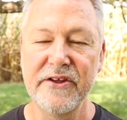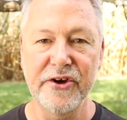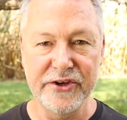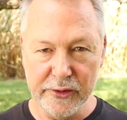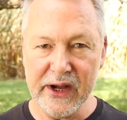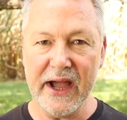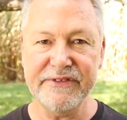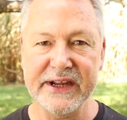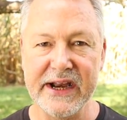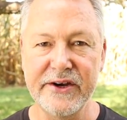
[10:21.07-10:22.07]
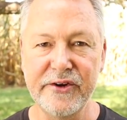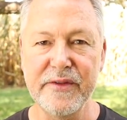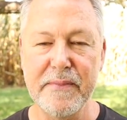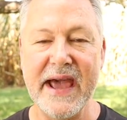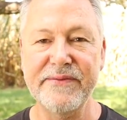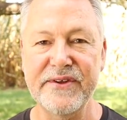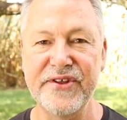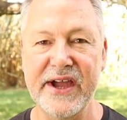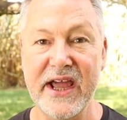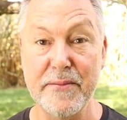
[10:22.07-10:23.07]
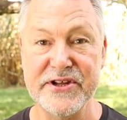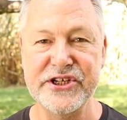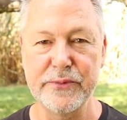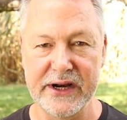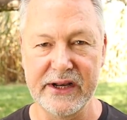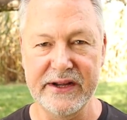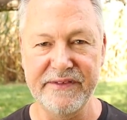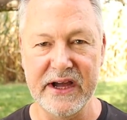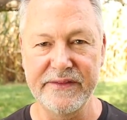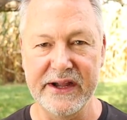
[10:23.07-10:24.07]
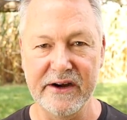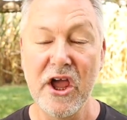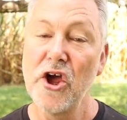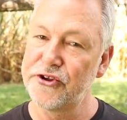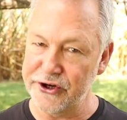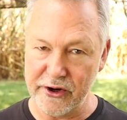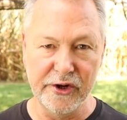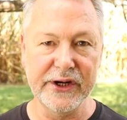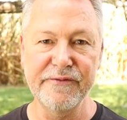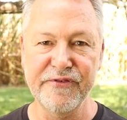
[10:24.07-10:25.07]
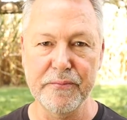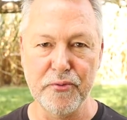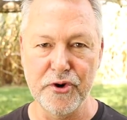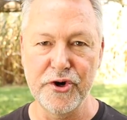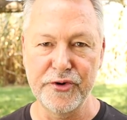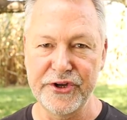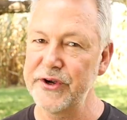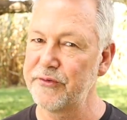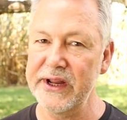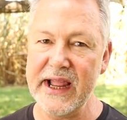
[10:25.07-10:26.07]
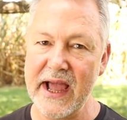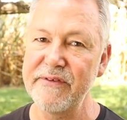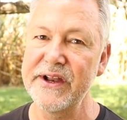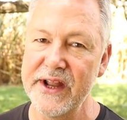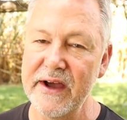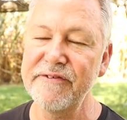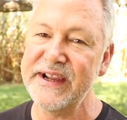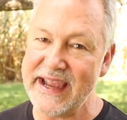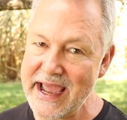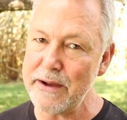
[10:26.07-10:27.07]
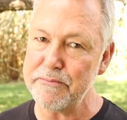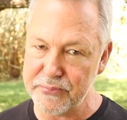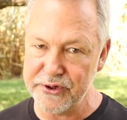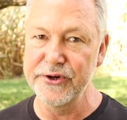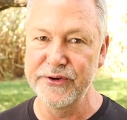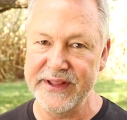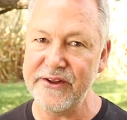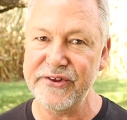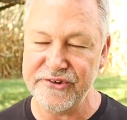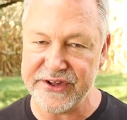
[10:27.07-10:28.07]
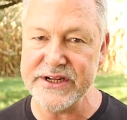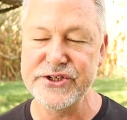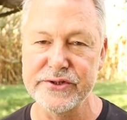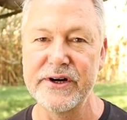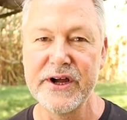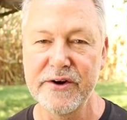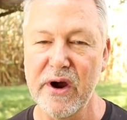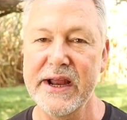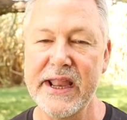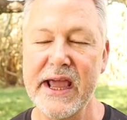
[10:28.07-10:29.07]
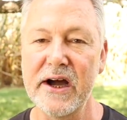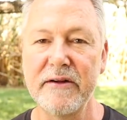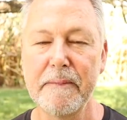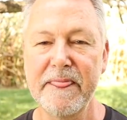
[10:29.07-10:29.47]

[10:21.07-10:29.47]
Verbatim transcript: So you'll have to kind of do the math to decide how much you want to leave on there. Start looking for brood. Do you really have enough? Capped brood, that's essential right now,